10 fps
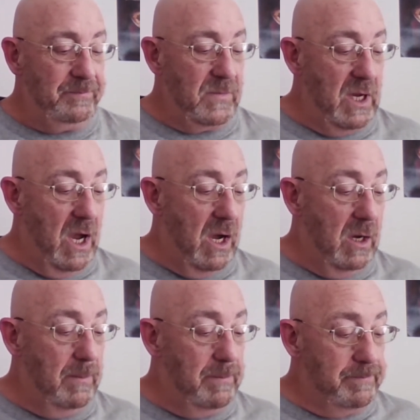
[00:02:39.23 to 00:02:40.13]

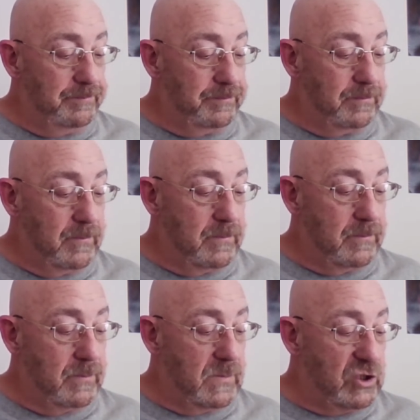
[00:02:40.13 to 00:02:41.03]
Um,
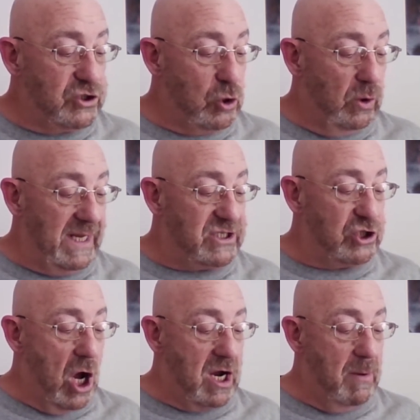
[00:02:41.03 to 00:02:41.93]
so let's
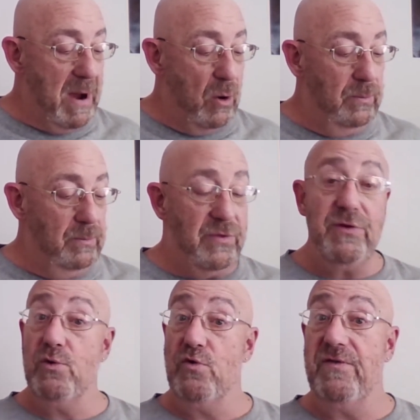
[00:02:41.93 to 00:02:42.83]
talk about the
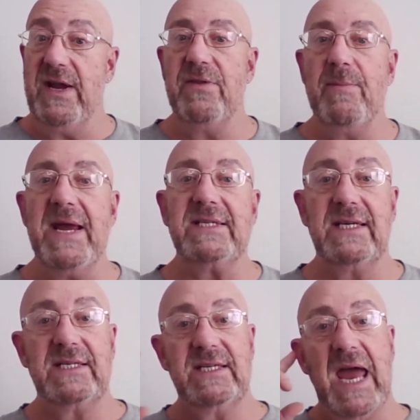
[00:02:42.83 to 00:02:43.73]
movie. The
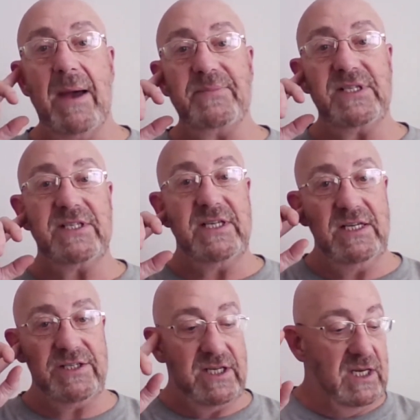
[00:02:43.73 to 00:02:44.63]
basic synopsis
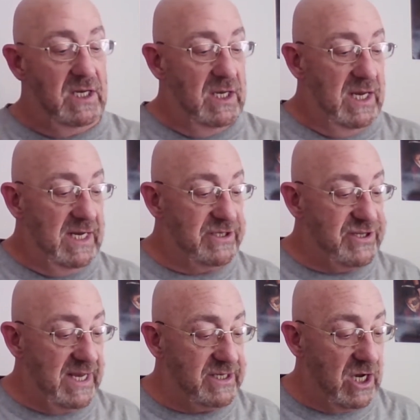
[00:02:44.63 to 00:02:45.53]
is is
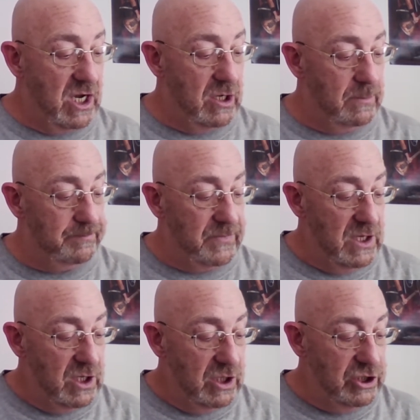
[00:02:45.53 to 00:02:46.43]
that
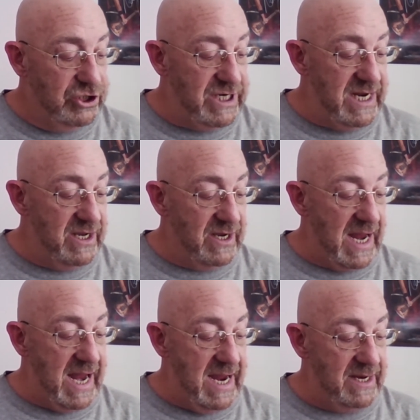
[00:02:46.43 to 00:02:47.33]
um, Gina
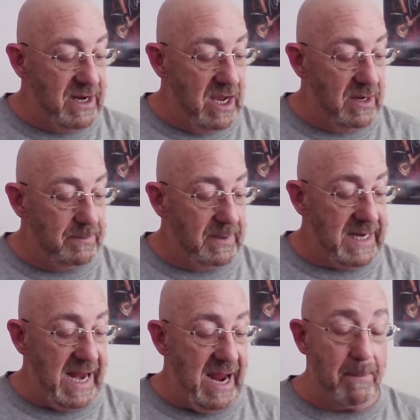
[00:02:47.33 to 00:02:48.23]
and uh,
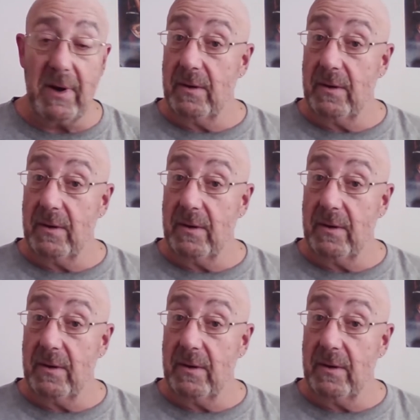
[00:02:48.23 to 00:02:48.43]
Cam